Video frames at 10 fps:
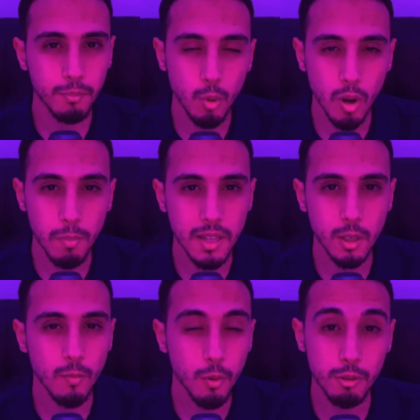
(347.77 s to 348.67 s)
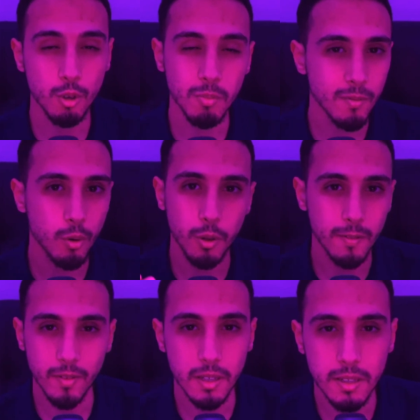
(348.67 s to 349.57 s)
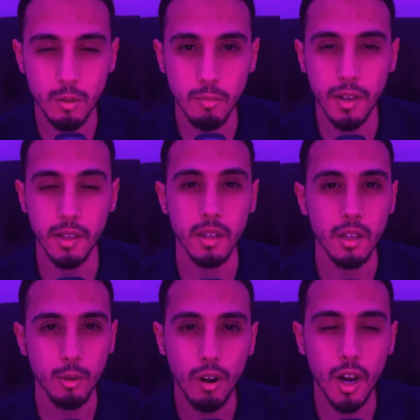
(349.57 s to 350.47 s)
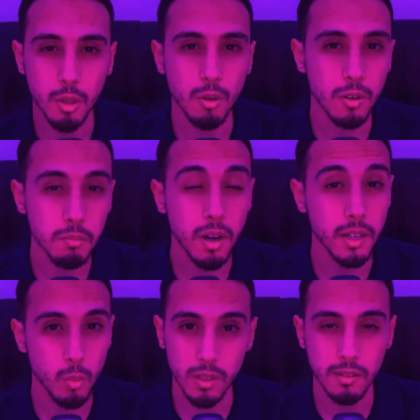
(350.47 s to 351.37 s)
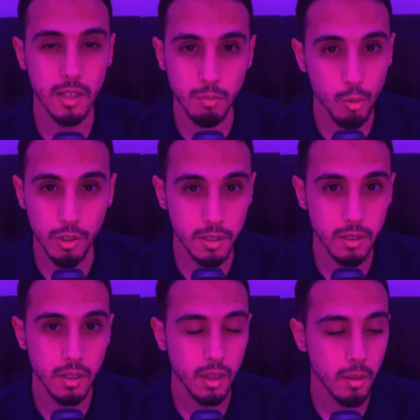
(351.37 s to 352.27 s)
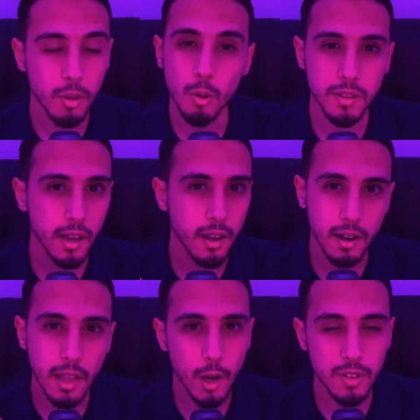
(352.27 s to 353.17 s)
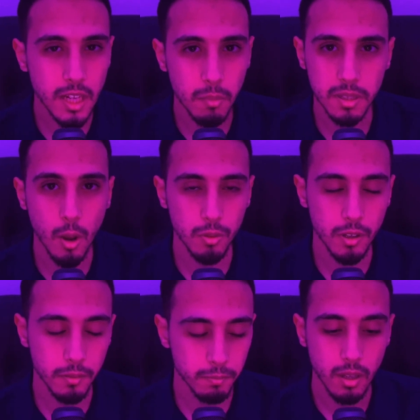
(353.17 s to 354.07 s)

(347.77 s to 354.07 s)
do plenty of research before you invest your money, your hard-earned money within those projects, because there are a lot of scammers out there.